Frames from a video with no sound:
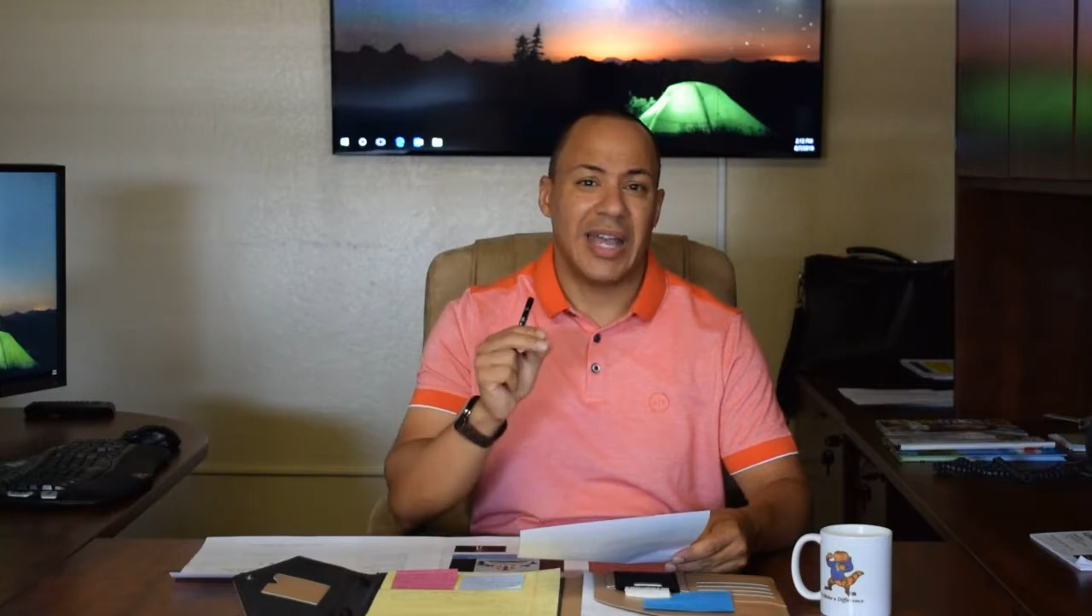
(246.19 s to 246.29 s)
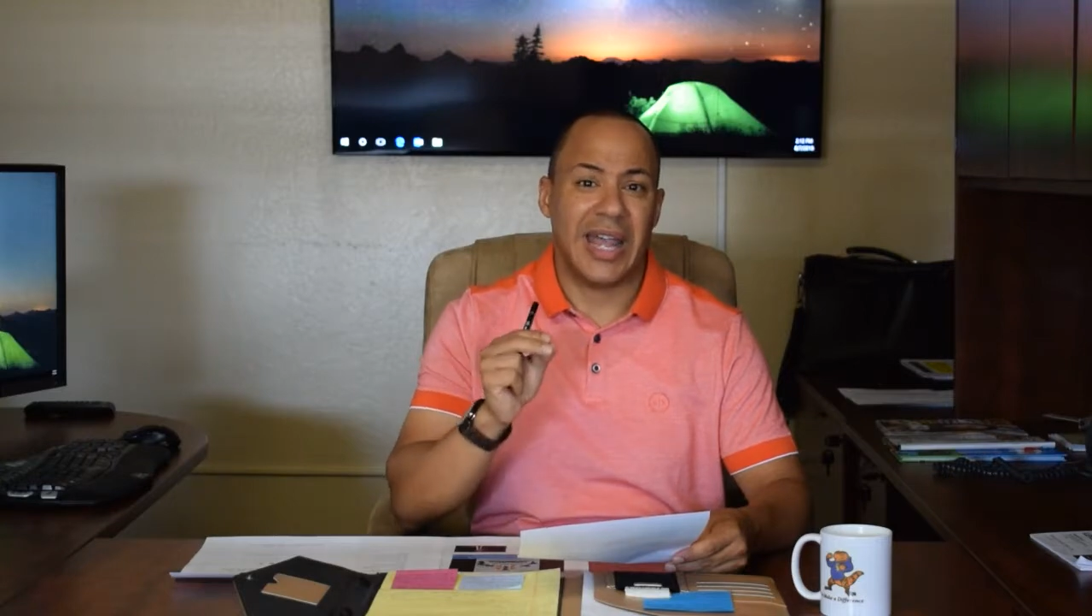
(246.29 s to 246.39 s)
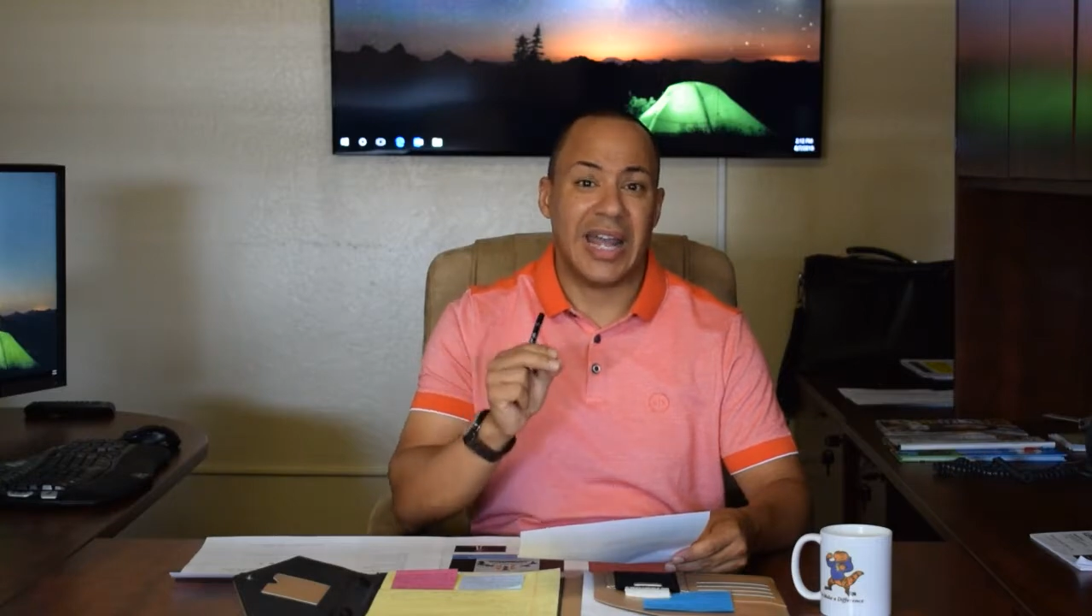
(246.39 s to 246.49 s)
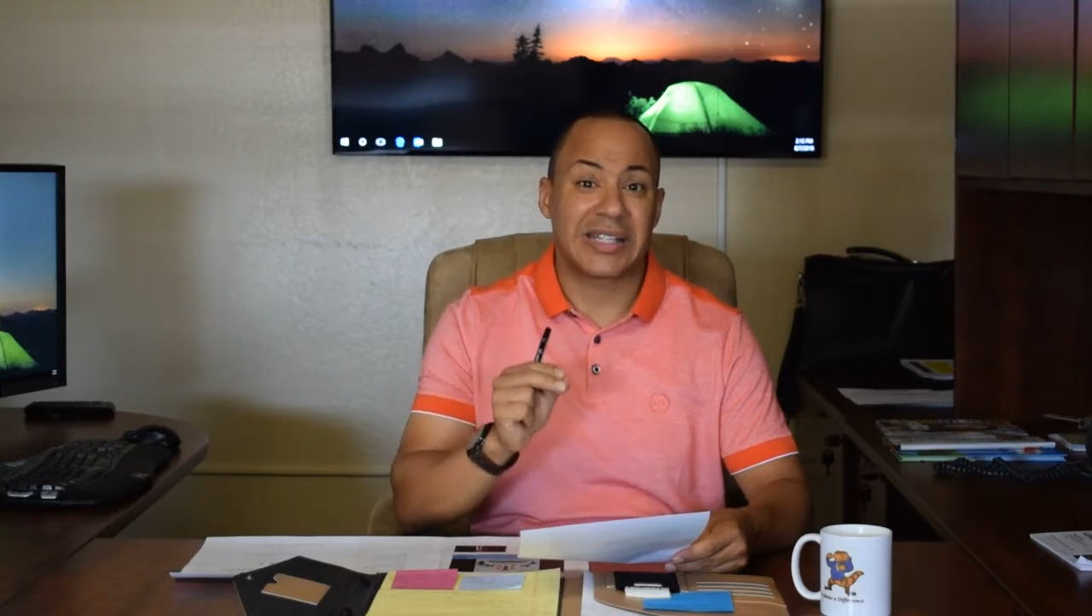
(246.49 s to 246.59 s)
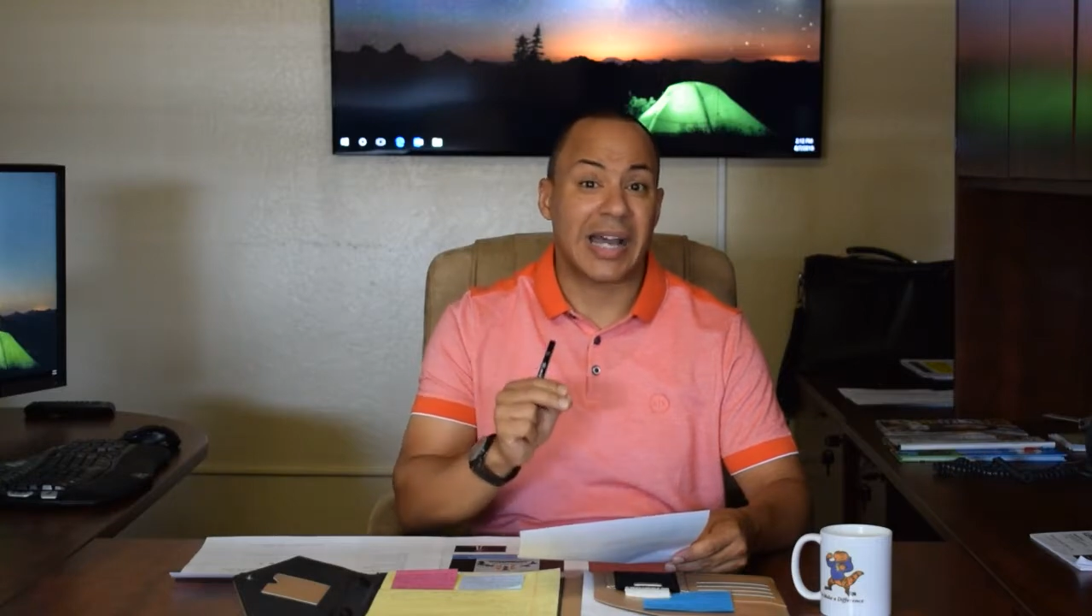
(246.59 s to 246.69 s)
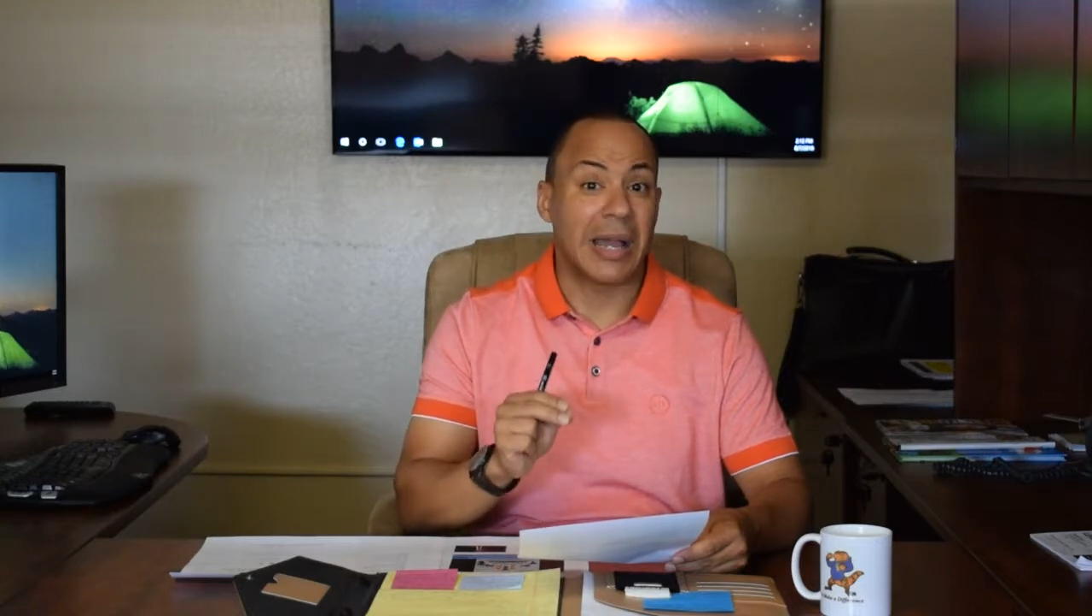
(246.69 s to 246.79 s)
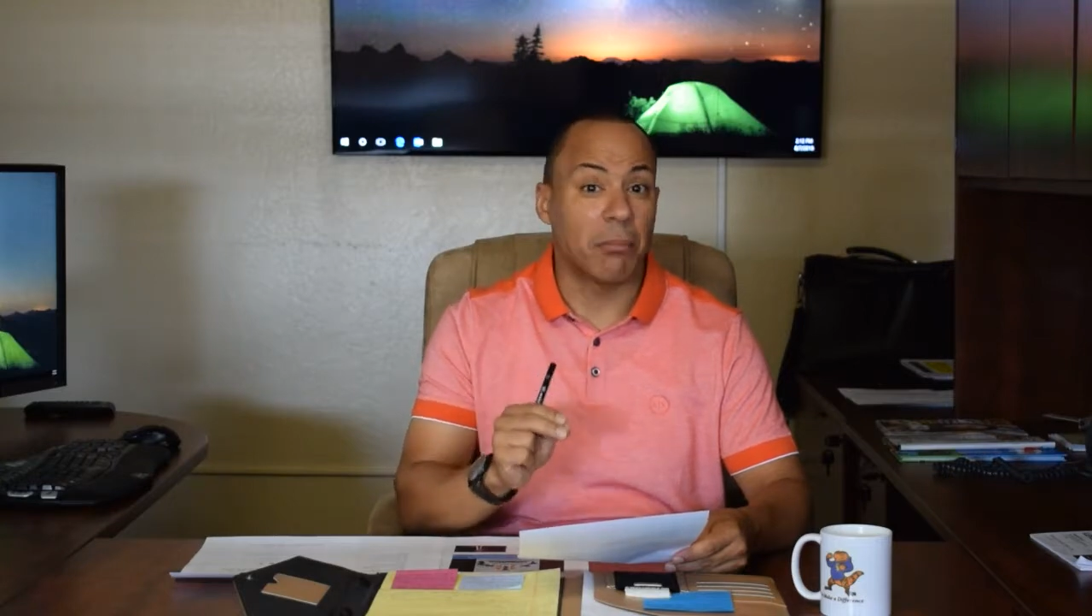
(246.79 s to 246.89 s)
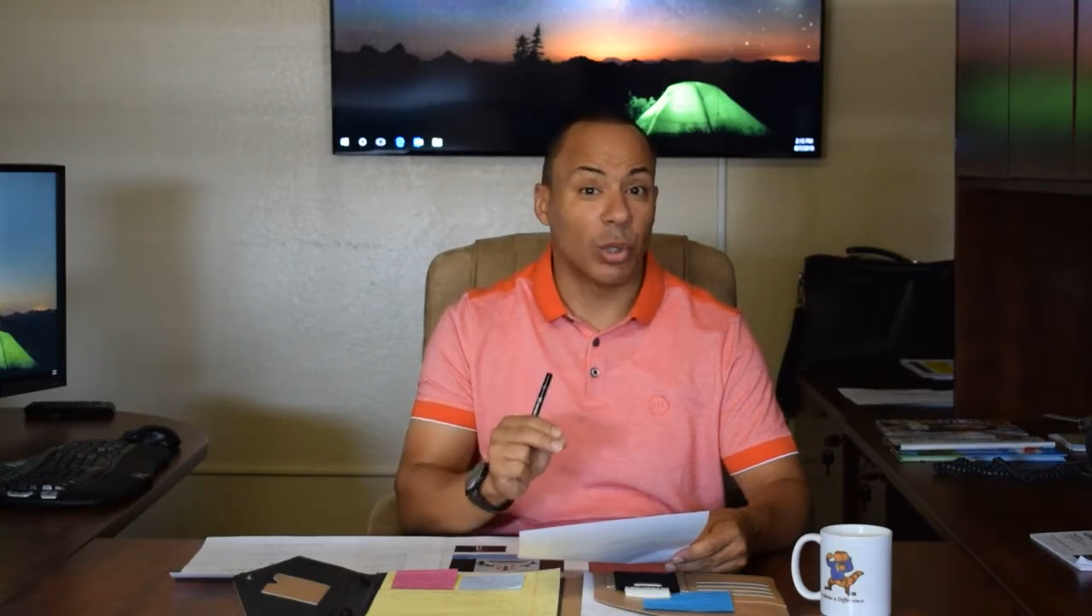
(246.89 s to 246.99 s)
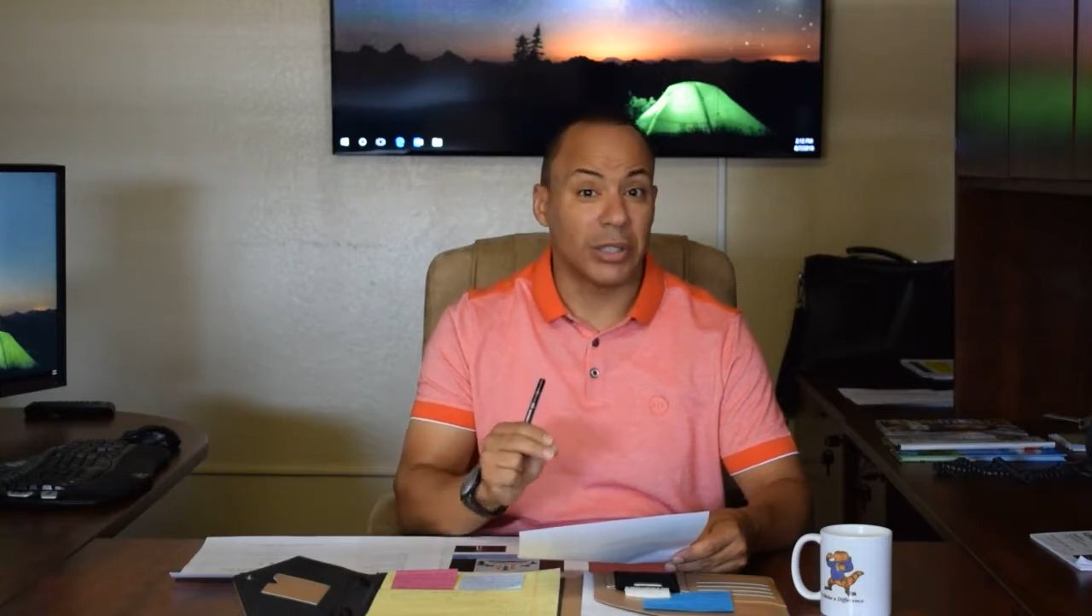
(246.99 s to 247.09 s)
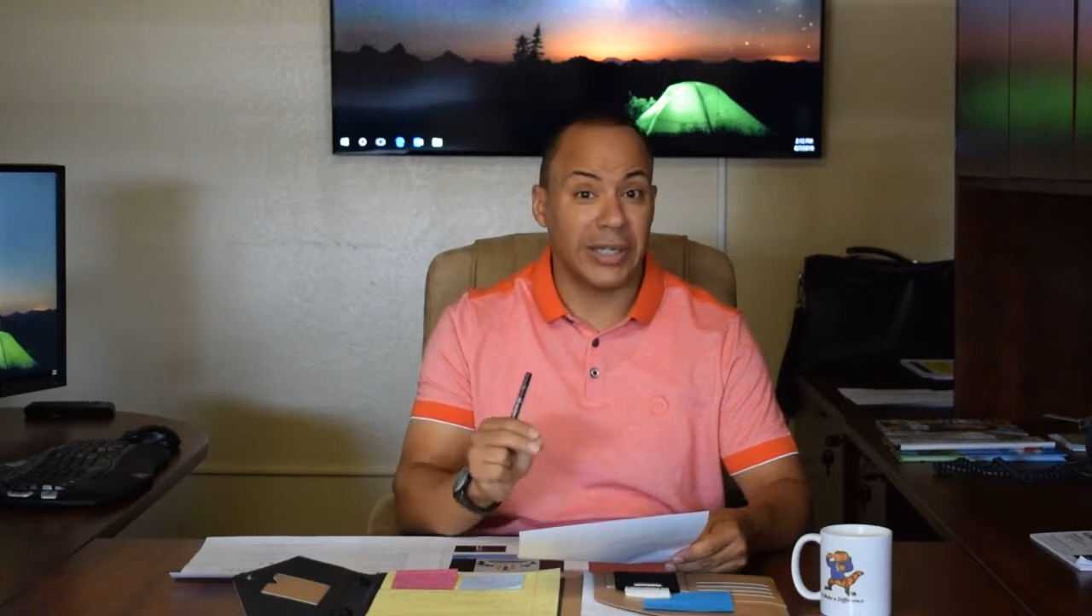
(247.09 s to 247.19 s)

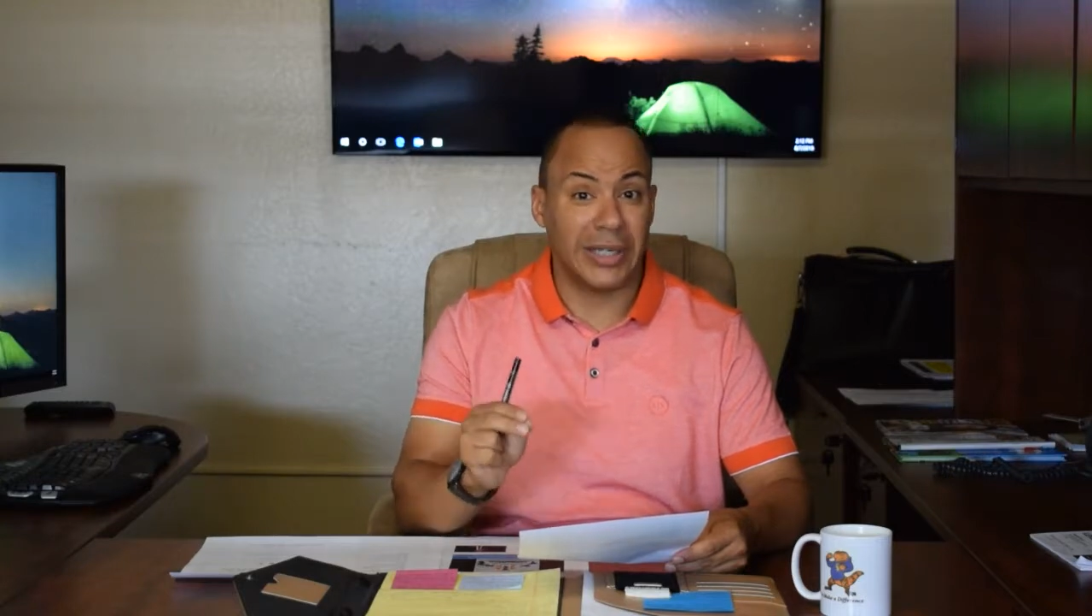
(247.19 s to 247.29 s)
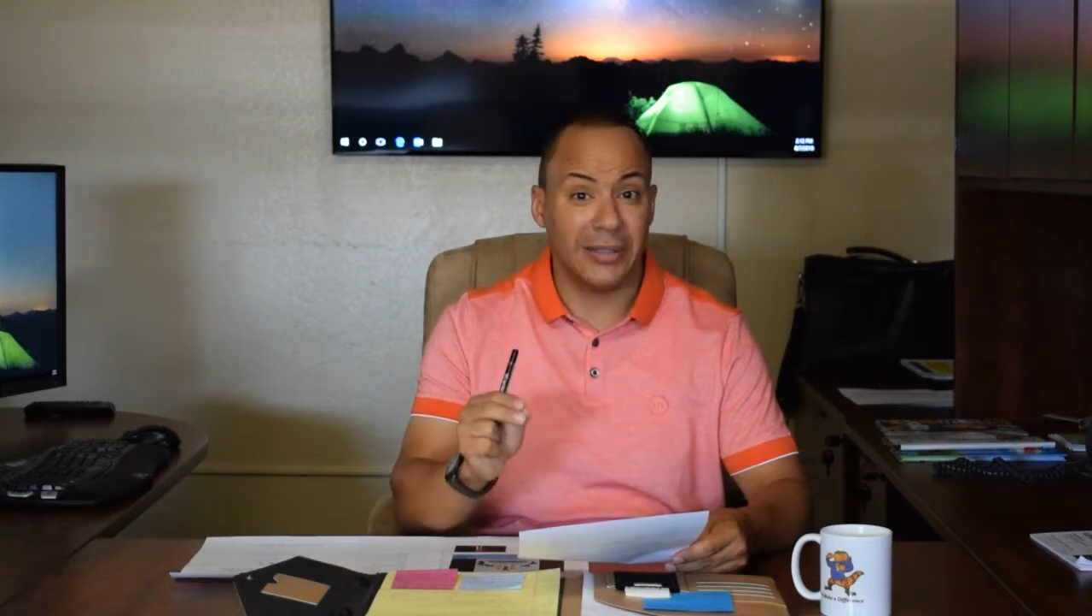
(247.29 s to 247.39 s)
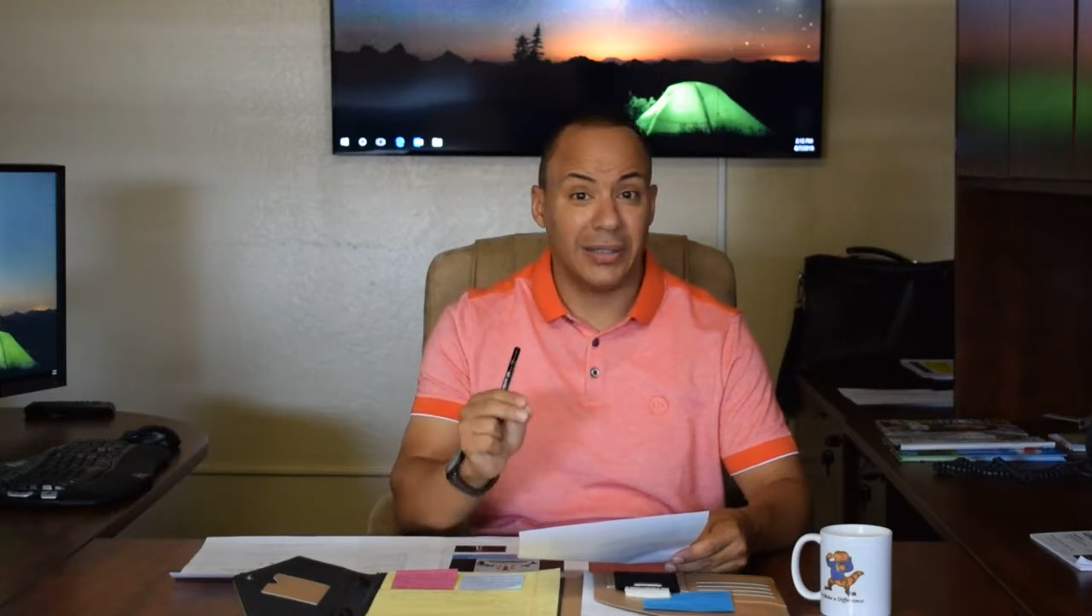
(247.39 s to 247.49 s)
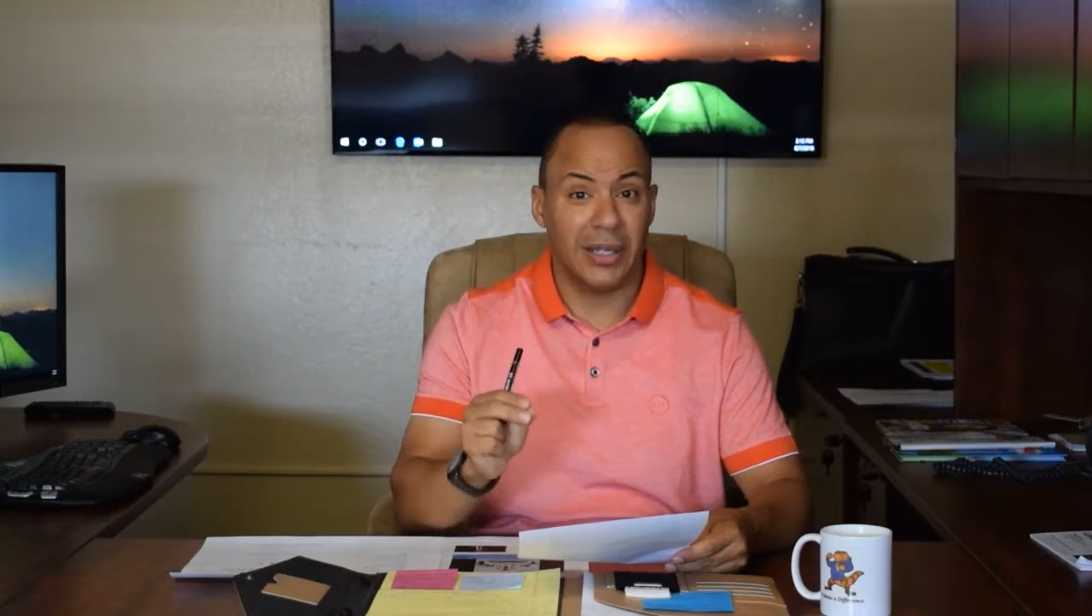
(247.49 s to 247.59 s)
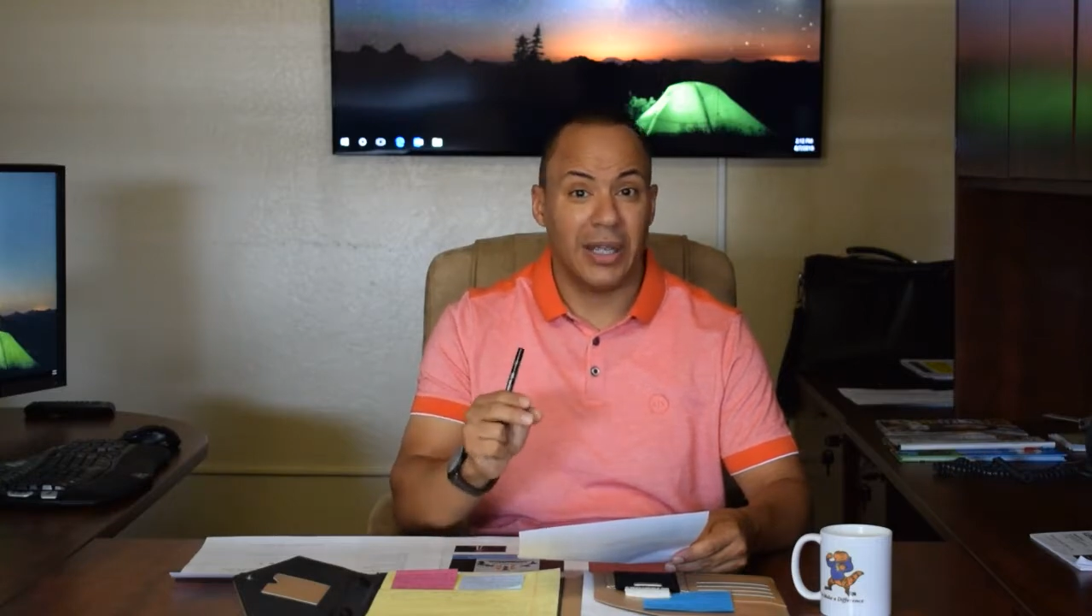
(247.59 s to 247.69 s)
anti-bullying,